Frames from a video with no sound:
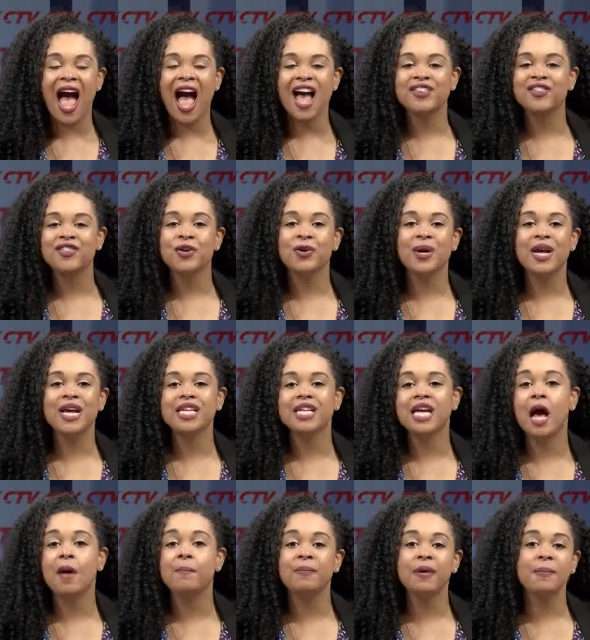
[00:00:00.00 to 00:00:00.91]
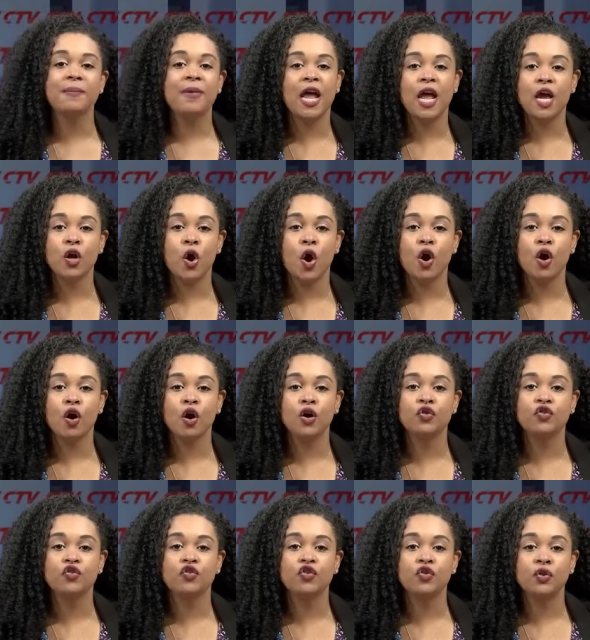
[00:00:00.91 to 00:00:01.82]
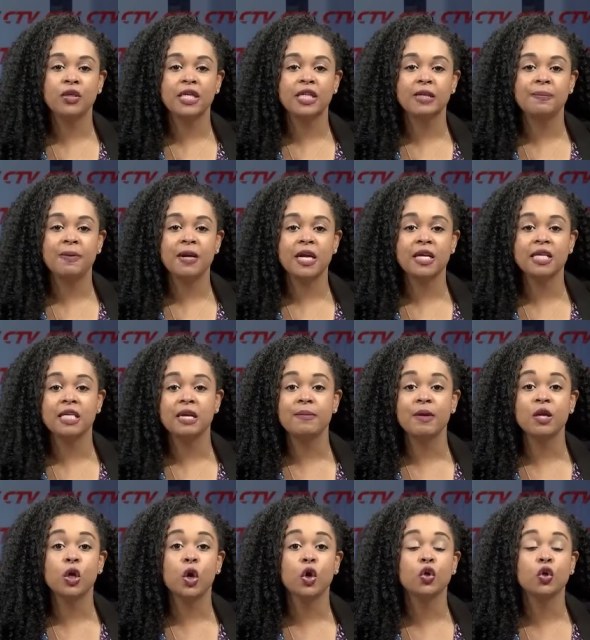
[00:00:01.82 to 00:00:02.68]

Has your income been hit hard due to the pandemic?